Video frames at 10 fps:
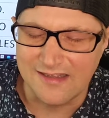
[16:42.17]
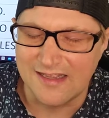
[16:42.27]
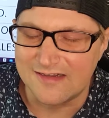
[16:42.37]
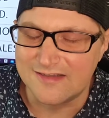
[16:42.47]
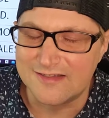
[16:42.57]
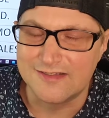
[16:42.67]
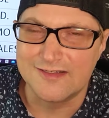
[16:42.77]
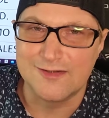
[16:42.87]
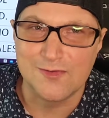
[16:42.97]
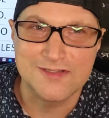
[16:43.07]
It is
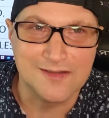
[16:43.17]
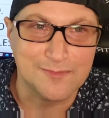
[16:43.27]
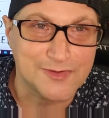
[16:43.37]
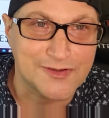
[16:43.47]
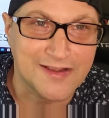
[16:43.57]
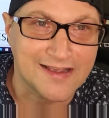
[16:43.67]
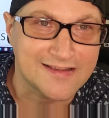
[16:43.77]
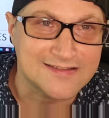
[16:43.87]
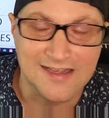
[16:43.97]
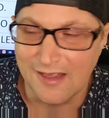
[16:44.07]
so simple, you
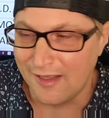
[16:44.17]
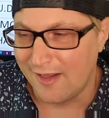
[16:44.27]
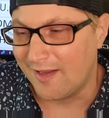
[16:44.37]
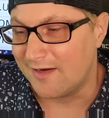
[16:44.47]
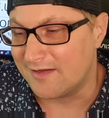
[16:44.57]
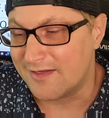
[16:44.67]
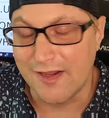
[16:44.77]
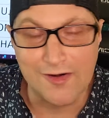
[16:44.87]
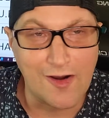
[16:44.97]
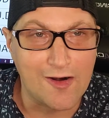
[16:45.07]
guys. It is
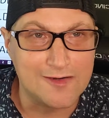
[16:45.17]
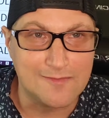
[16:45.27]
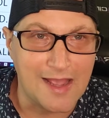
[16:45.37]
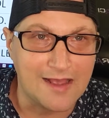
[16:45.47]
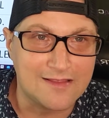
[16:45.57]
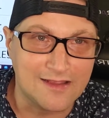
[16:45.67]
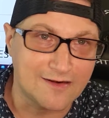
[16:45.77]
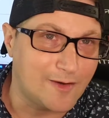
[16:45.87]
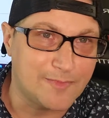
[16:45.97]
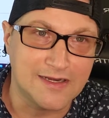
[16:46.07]
kindergarten math and
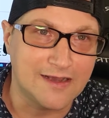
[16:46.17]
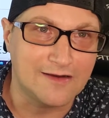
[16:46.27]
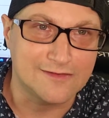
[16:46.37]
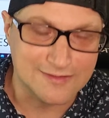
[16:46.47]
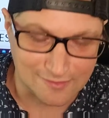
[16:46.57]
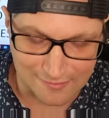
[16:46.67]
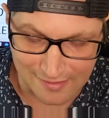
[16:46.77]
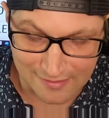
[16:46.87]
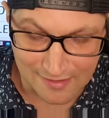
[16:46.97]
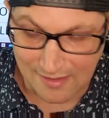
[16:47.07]
up and down. So
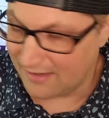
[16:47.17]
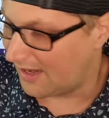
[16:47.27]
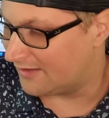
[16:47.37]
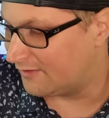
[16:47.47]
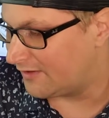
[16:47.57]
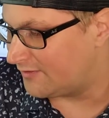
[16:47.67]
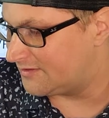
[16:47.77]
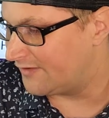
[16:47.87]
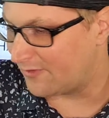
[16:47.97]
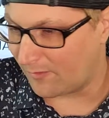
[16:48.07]
and they'll use
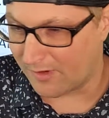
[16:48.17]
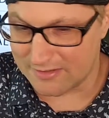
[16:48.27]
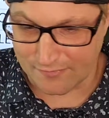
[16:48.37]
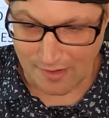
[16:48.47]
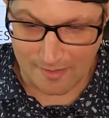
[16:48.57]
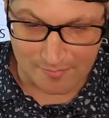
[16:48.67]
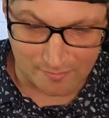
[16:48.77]
different words for up.